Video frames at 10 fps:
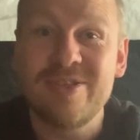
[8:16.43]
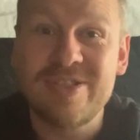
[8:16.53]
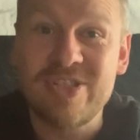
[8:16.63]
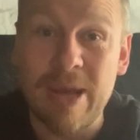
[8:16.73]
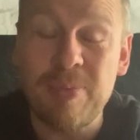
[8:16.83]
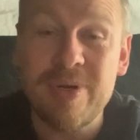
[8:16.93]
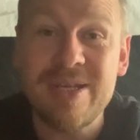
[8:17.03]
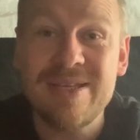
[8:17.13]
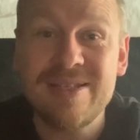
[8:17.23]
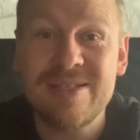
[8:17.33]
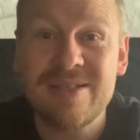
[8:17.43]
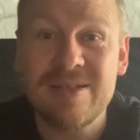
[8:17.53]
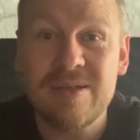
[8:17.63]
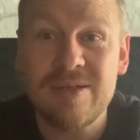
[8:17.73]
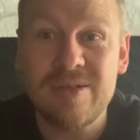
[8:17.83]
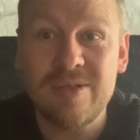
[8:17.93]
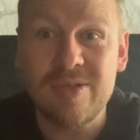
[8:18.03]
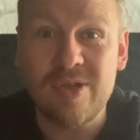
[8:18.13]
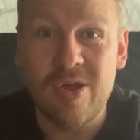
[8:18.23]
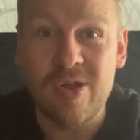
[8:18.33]
Japanese
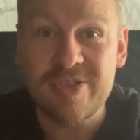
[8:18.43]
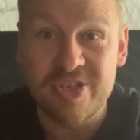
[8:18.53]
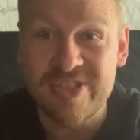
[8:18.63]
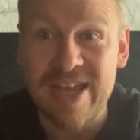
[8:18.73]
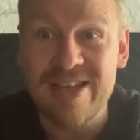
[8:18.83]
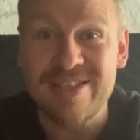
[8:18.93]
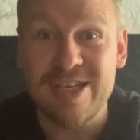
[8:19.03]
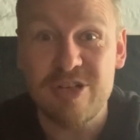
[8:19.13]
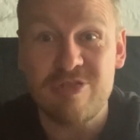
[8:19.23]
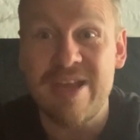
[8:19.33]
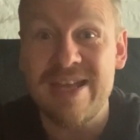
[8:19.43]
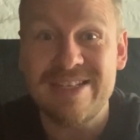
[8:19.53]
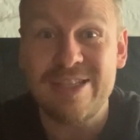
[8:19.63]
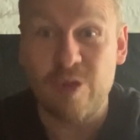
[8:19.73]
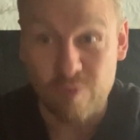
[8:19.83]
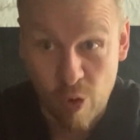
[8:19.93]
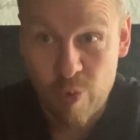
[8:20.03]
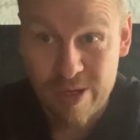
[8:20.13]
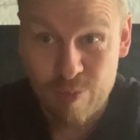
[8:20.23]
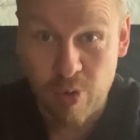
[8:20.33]
society created the
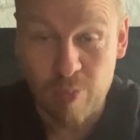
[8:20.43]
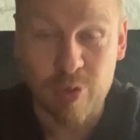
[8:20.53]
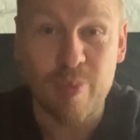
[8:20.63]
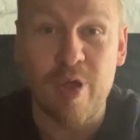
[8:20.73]
Ronin problem,